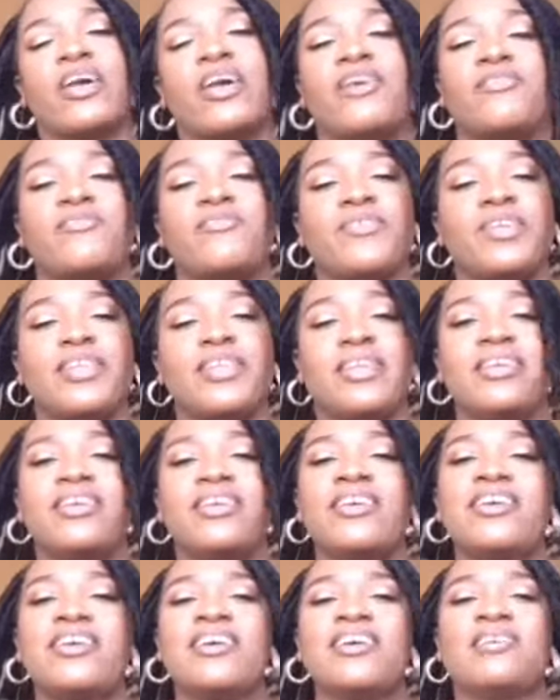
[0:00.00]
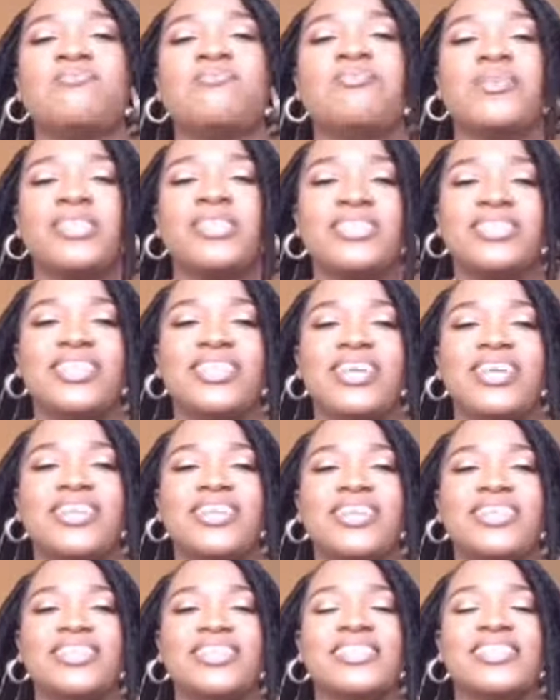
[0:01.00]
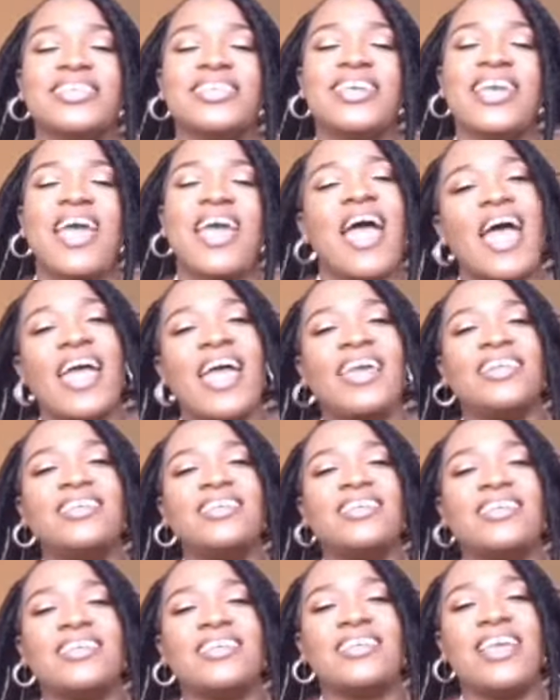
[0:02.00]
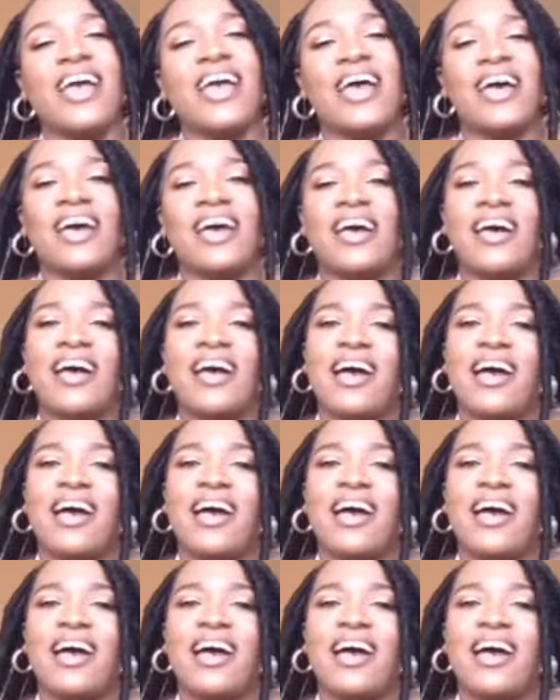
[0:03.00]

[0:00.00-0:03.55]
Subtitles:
I really appreciate it. And yeah,